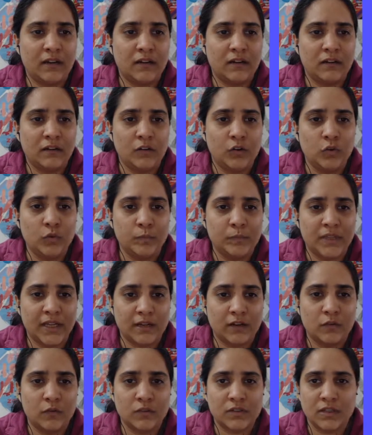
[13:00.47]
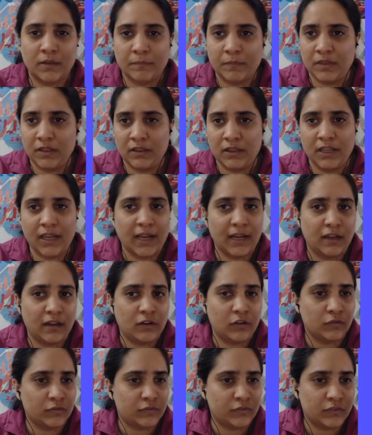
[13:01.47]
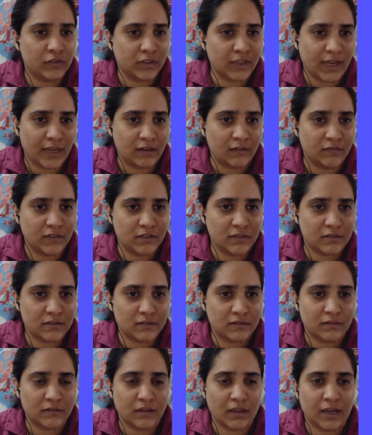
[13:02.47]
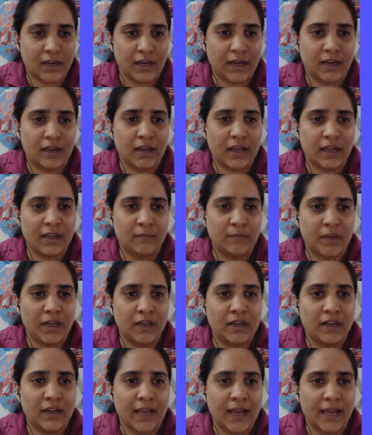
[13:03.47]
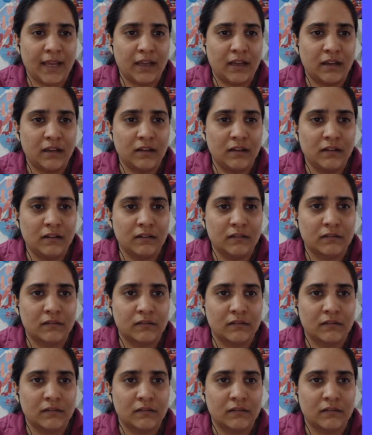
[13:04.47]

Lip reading: loop that goes up till the end of the canvas, and I made an angle.